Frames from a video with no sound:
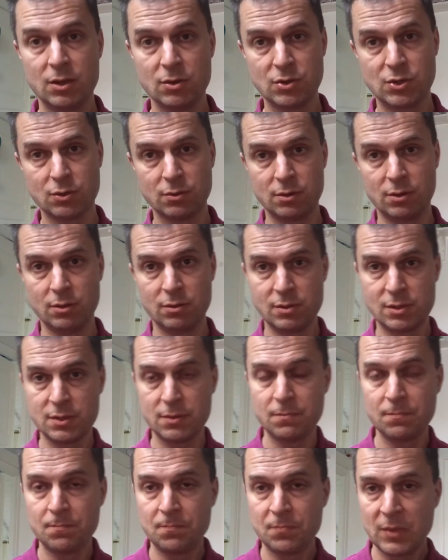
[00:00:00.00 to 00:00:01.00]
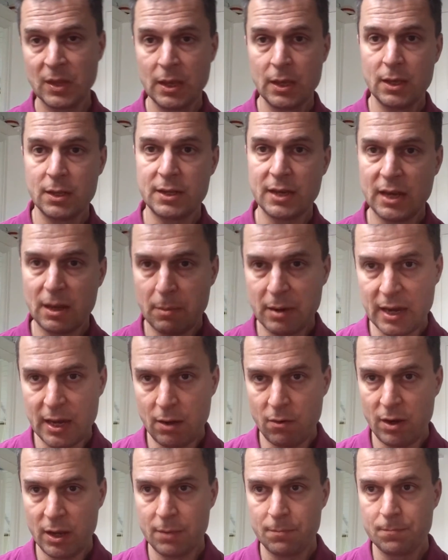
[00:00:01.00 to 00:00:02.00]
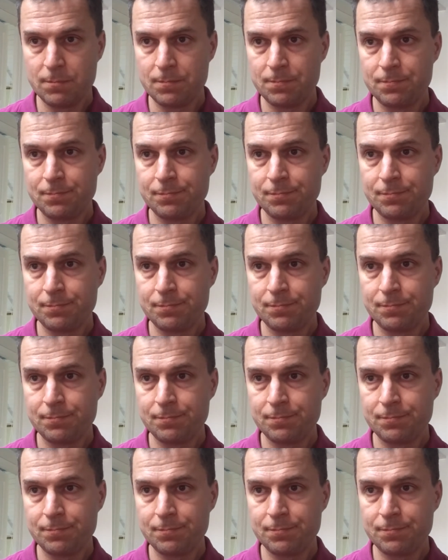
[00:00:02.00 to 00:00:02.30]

you should use data binary.